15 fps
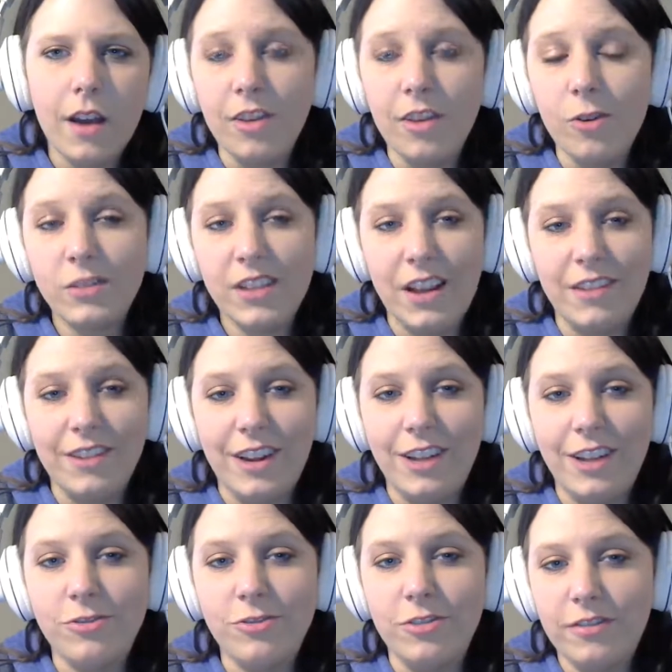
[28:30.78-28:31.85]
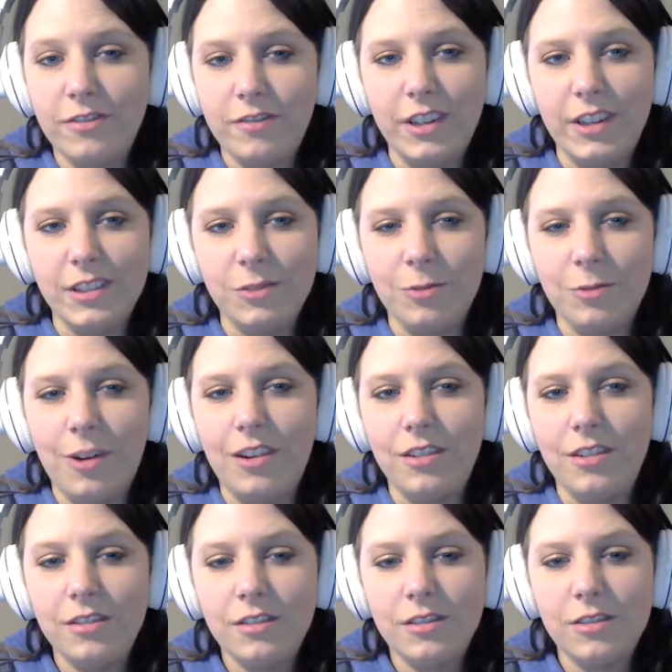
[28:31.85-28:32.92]
those have an entrance fee as
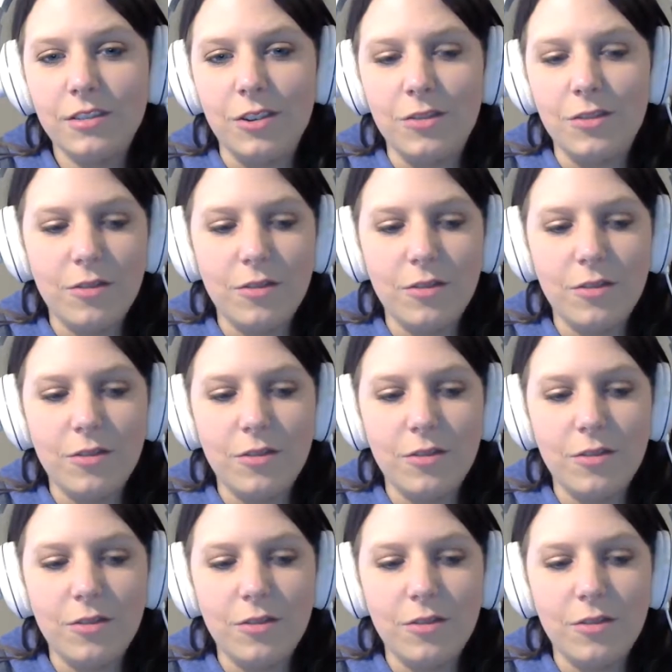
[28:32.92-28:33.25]
well. So,